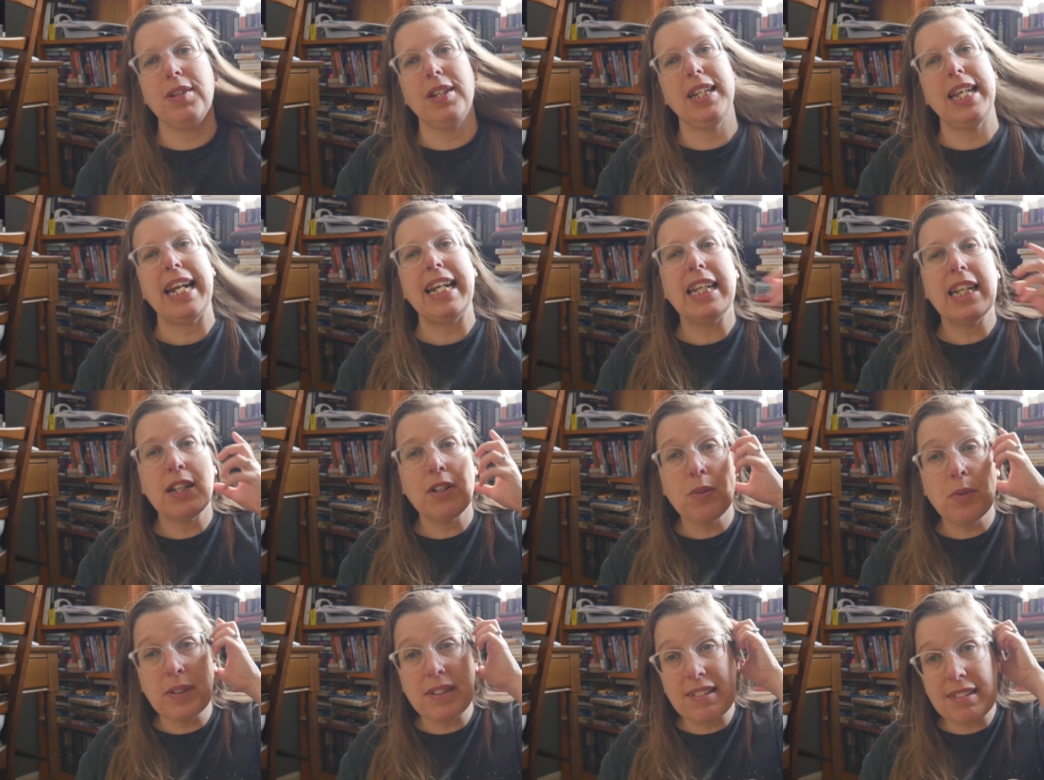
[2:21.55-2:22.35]
getting
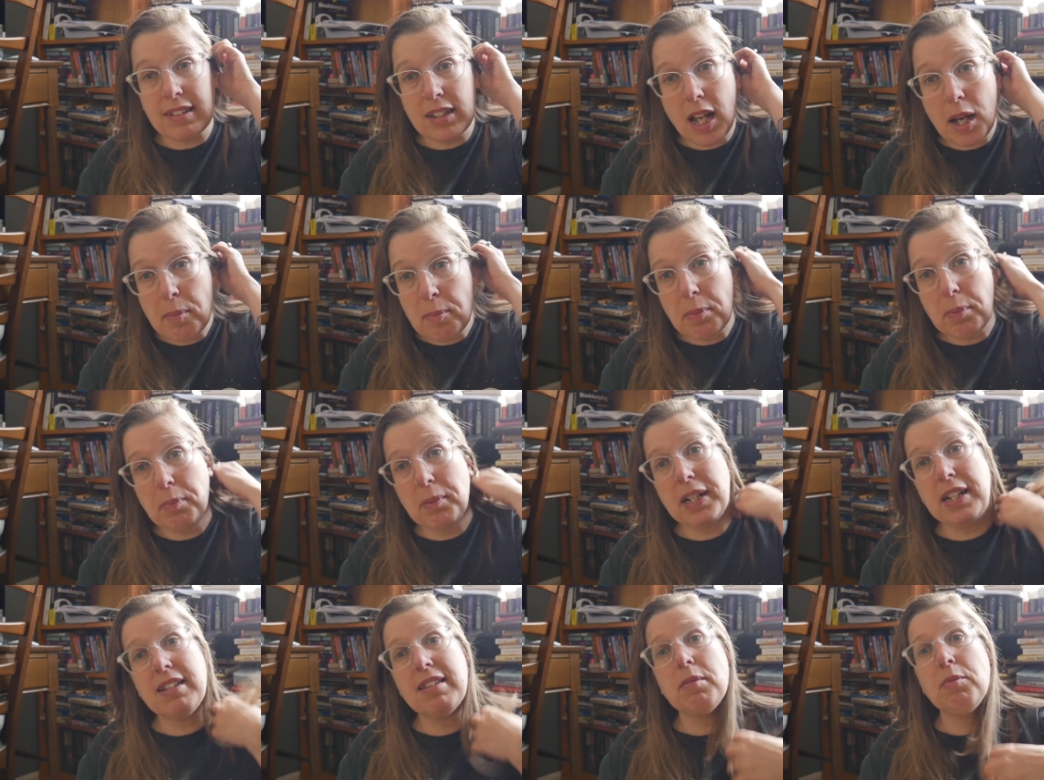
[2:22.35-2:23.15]
into a slump
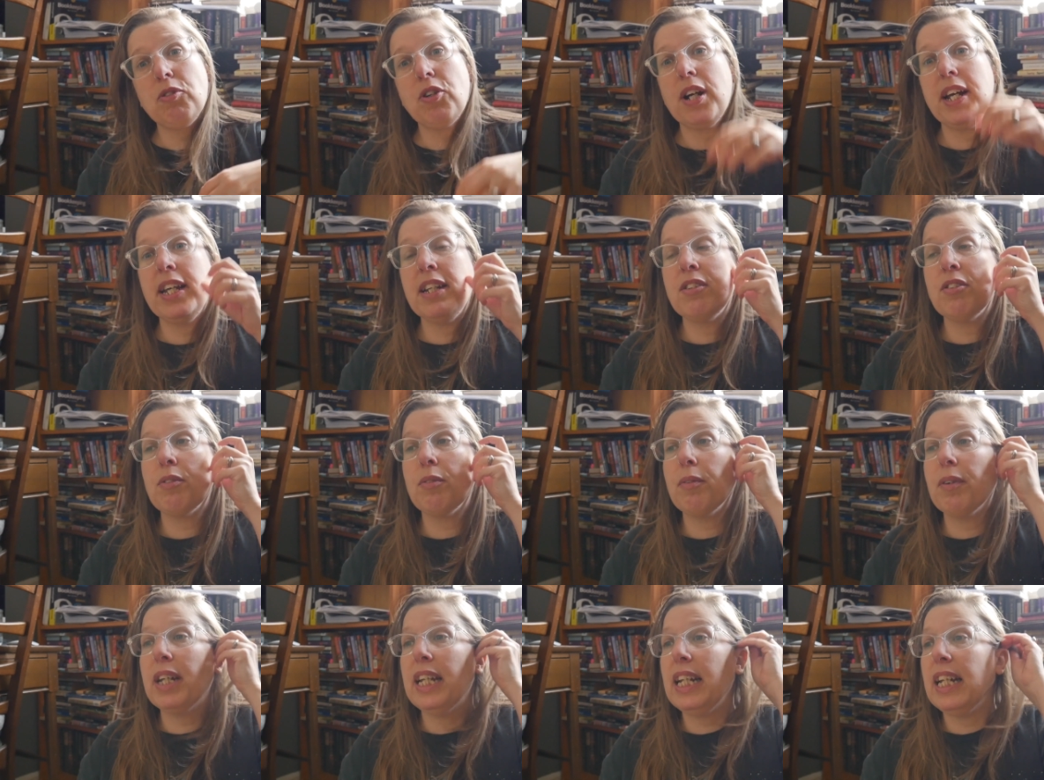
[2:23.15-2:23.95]
because I'm trying to
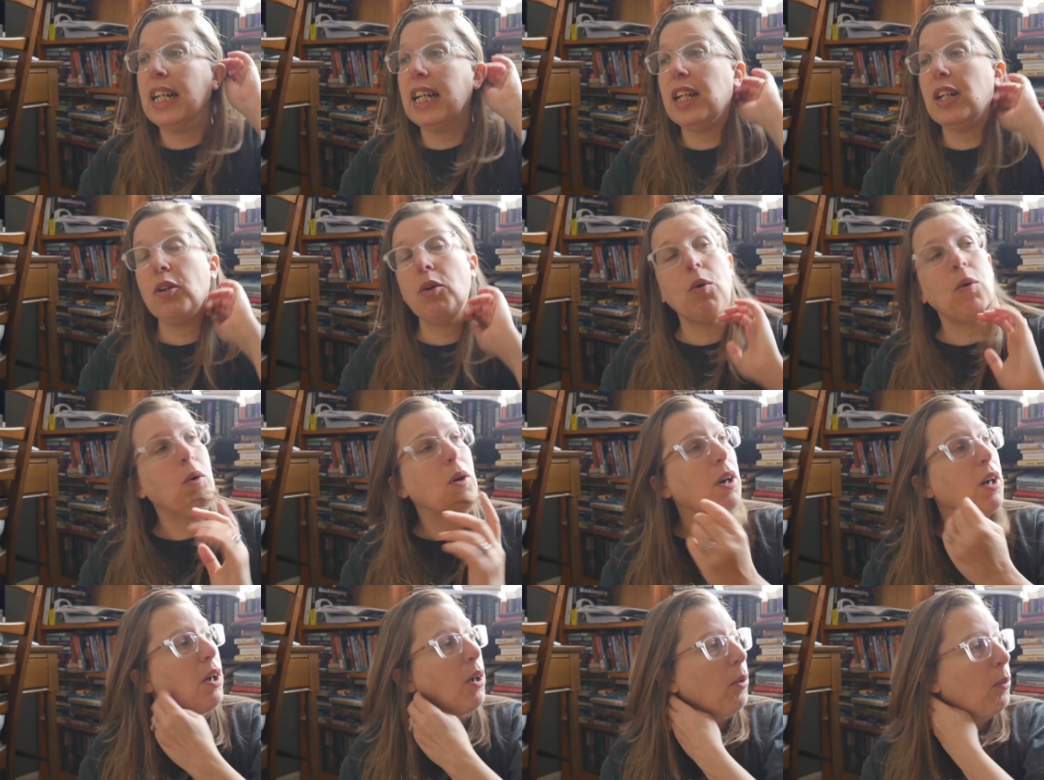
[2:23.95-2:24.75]
read it
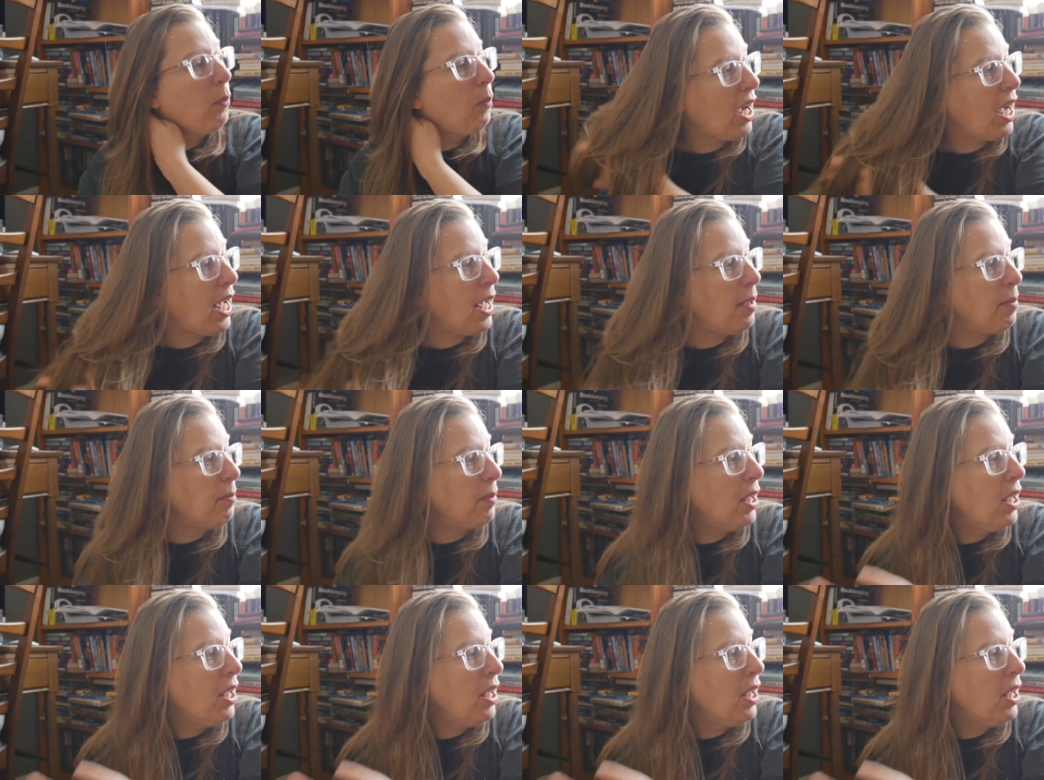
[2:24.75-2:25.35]
or I'm